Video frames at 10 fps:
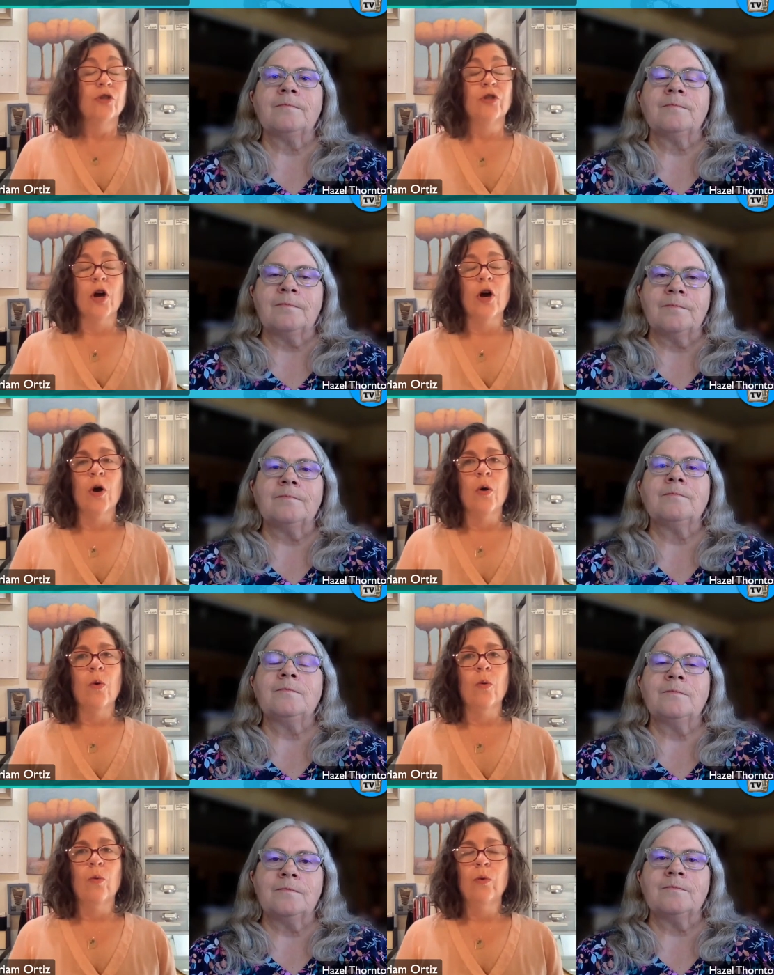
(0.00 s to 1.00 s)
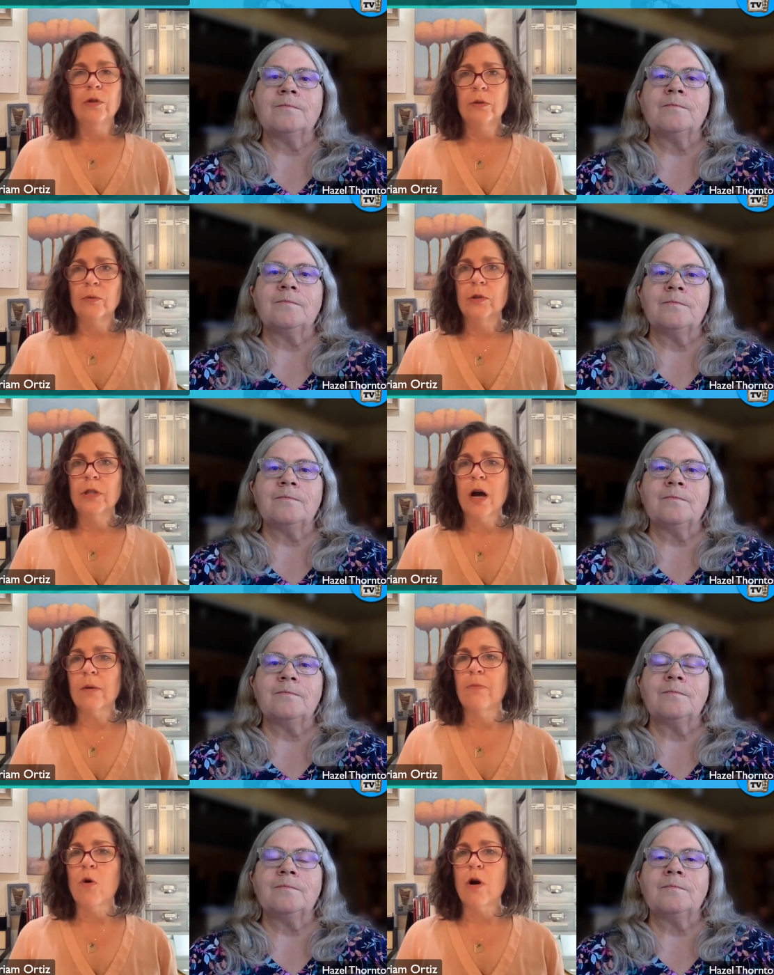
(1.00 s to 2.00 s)
Speaker 1: So we'll
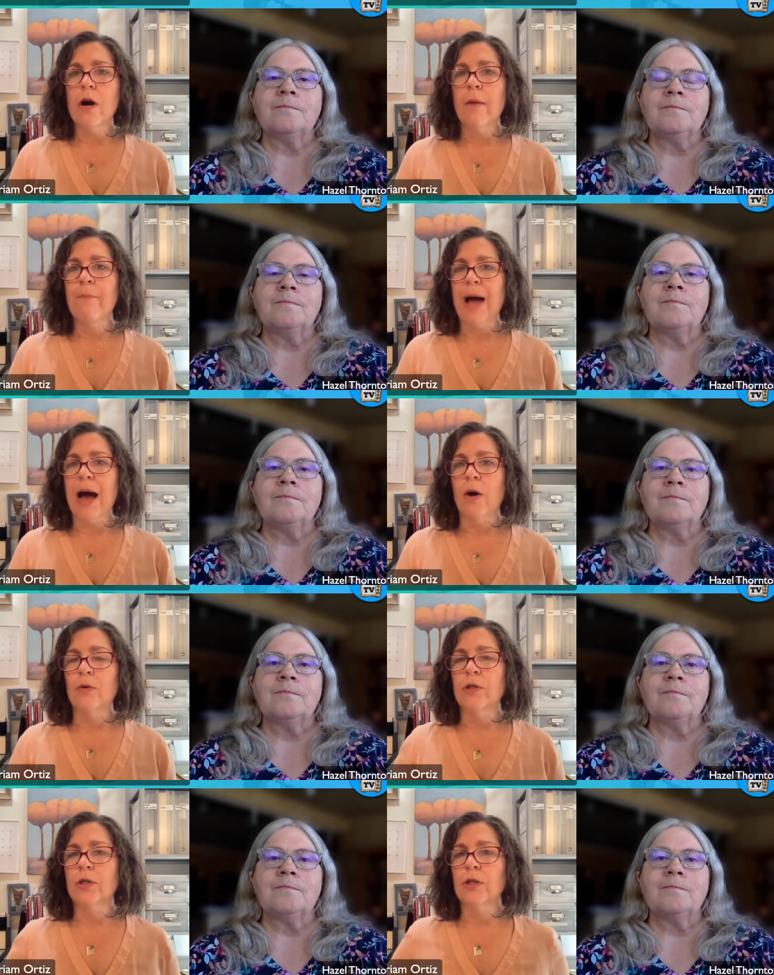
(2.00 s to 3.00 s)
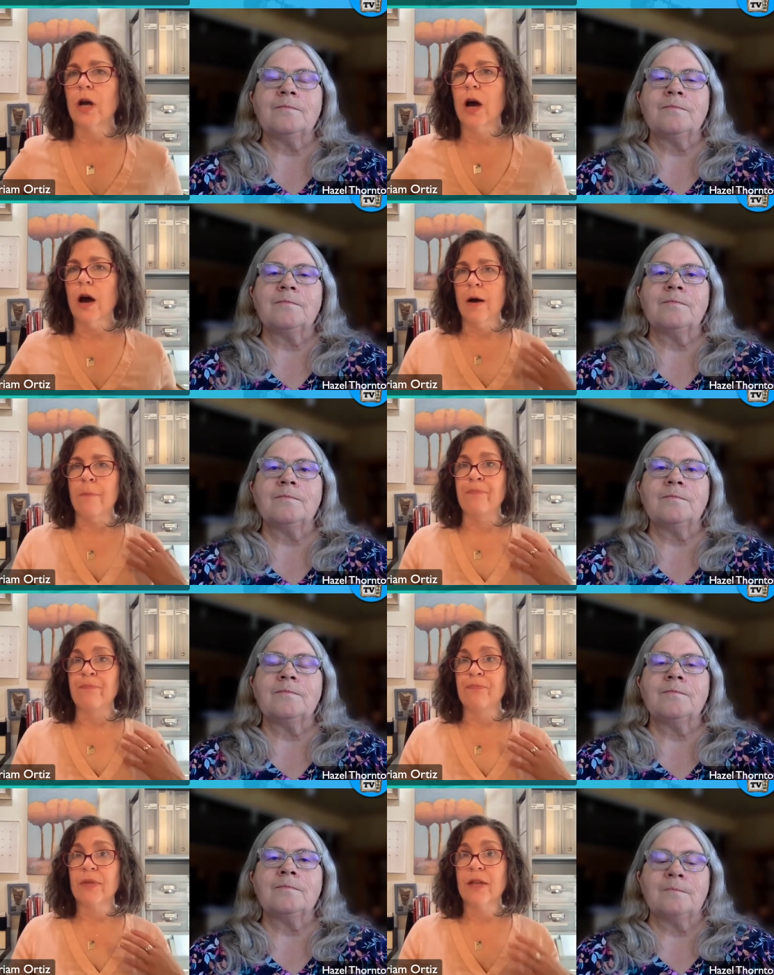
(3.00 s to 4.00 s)
talk more about
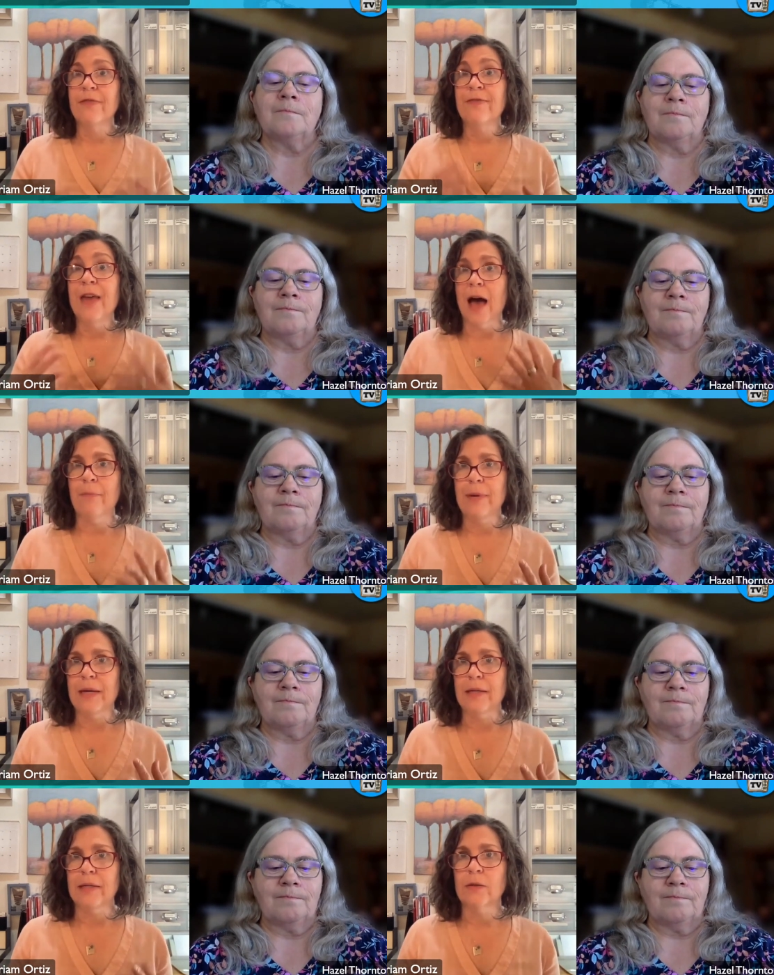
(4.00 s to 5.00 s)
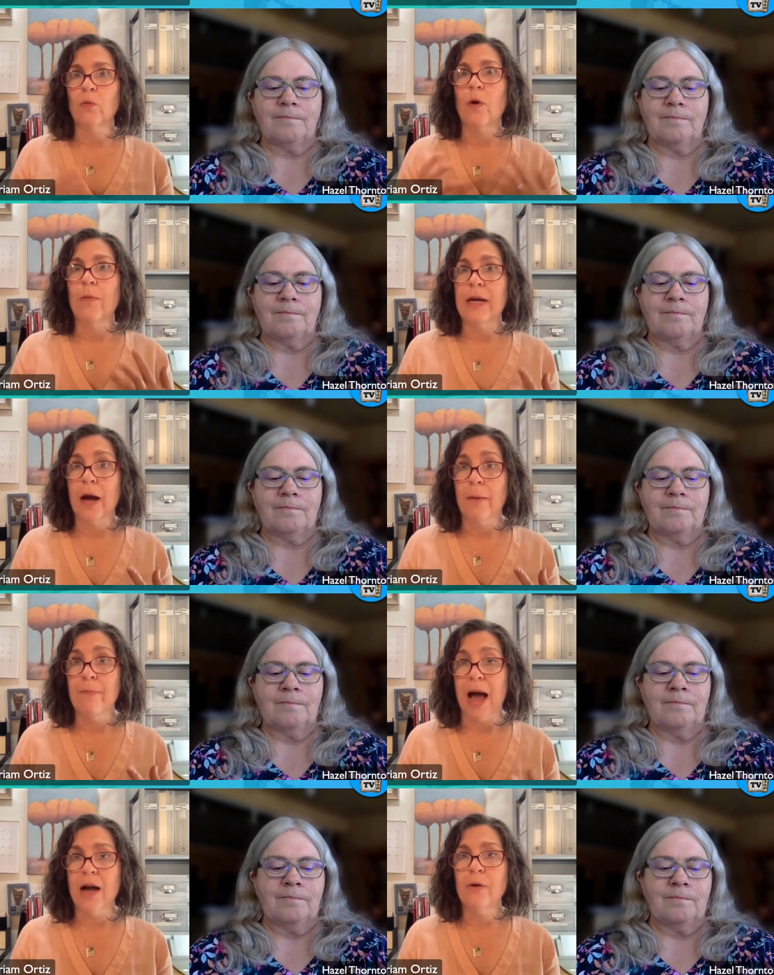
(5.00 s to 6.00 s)
that piece when we
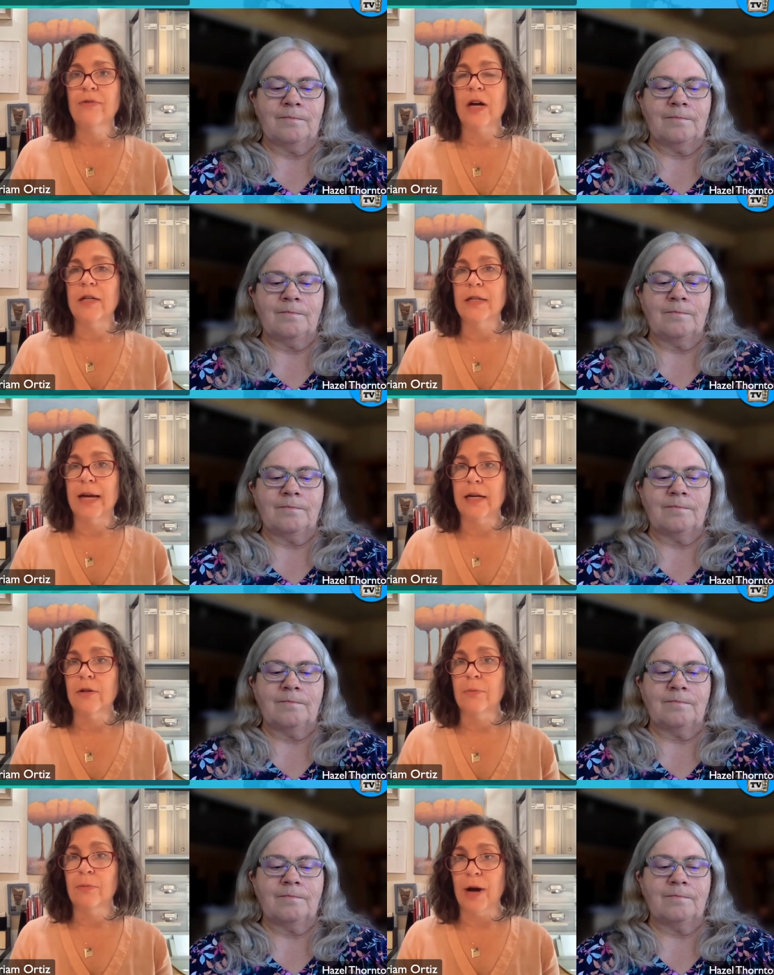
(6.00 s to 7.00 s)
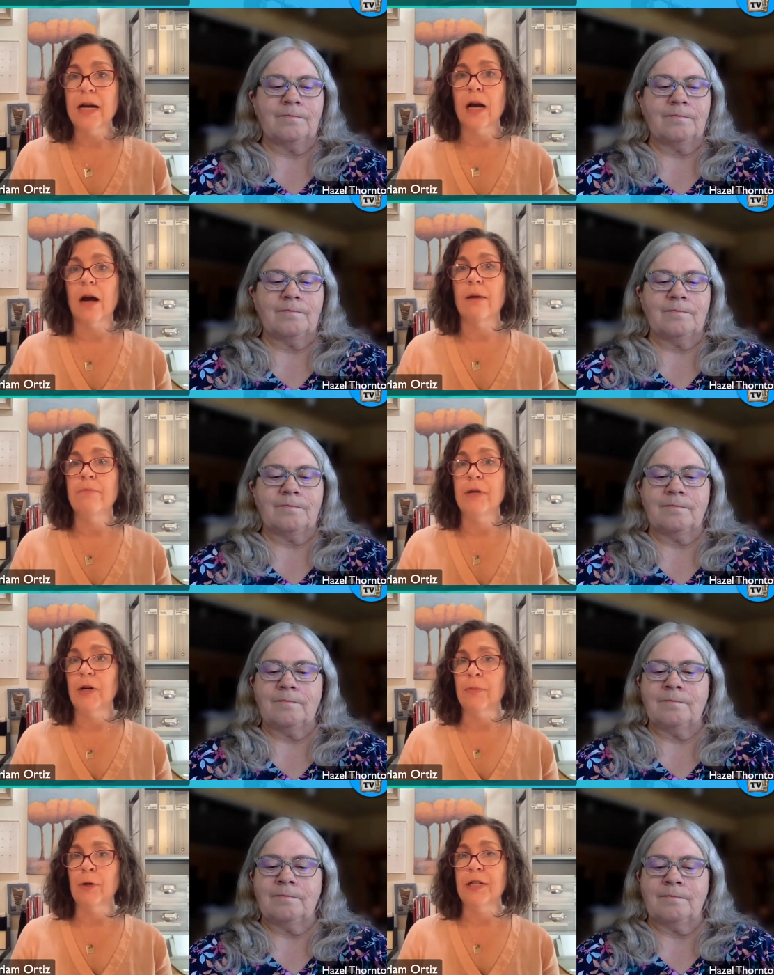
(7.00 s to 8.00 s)
come back. We've got to take another break.
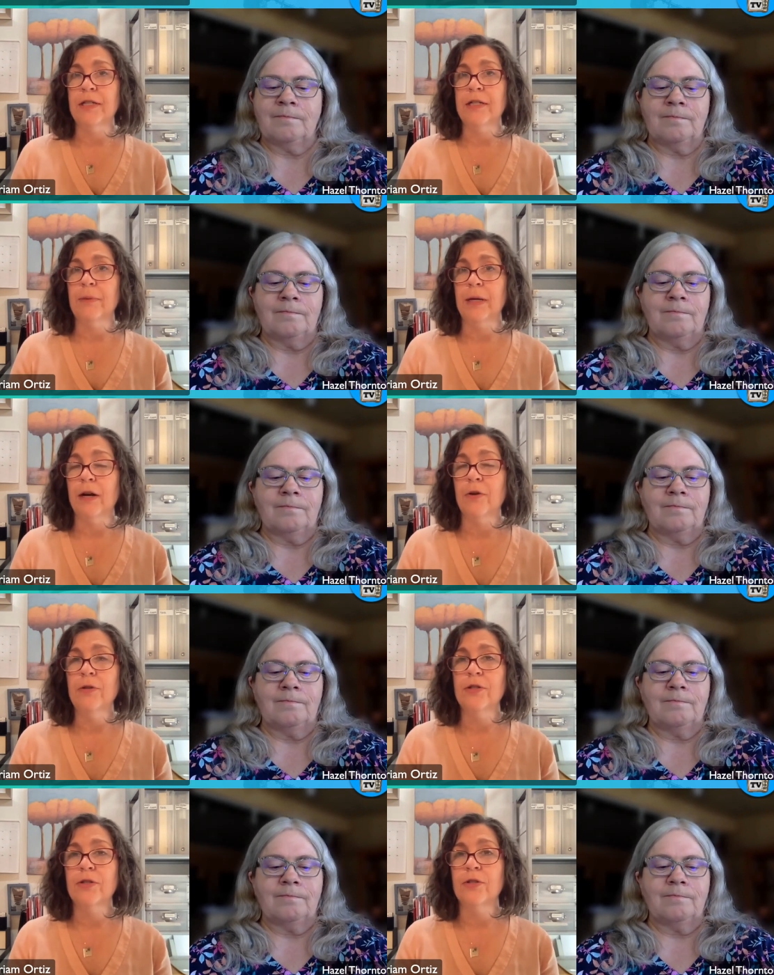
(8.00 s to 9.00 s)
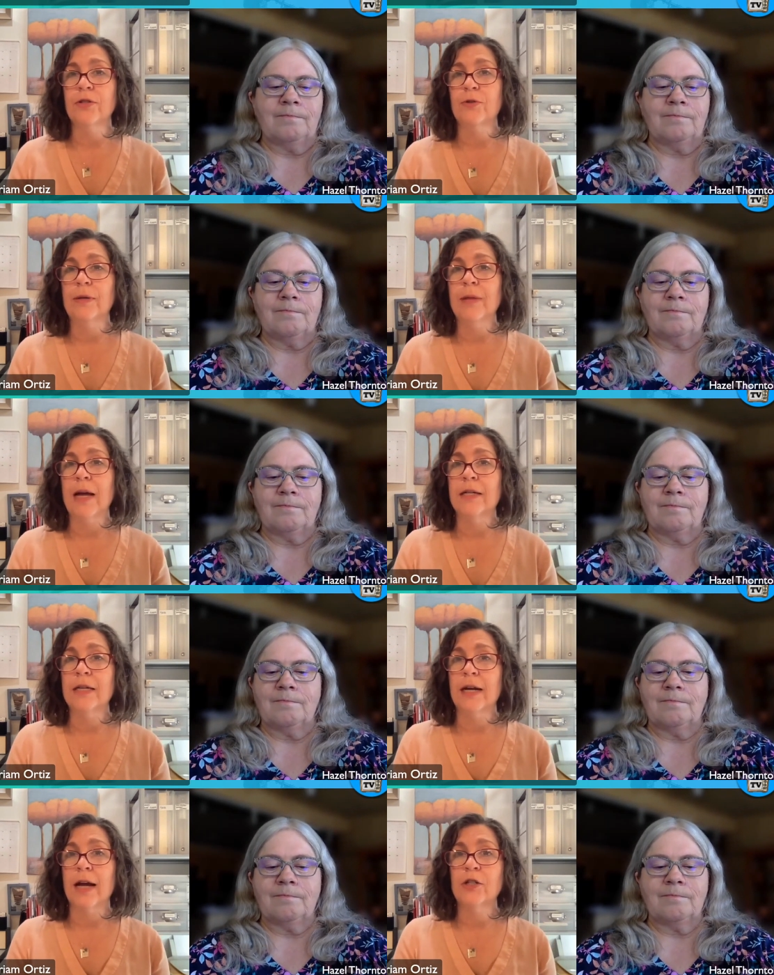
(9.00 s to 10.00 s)
I'm Miriam Ortiz y Pino. This is the
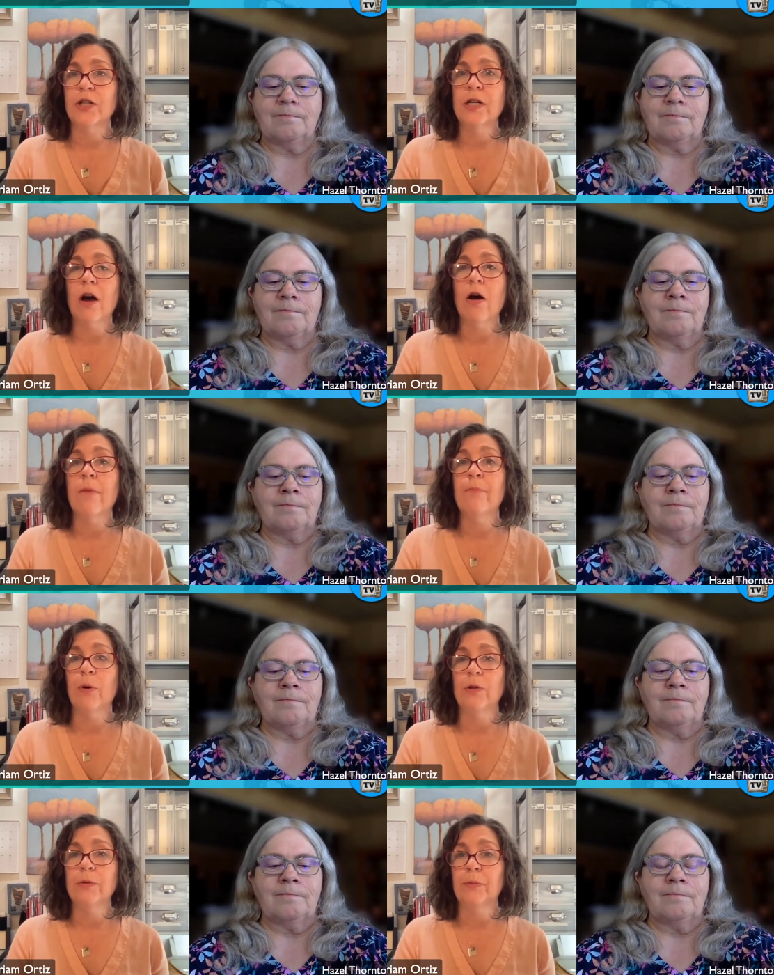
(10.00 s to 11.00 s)
Streamlined Connection on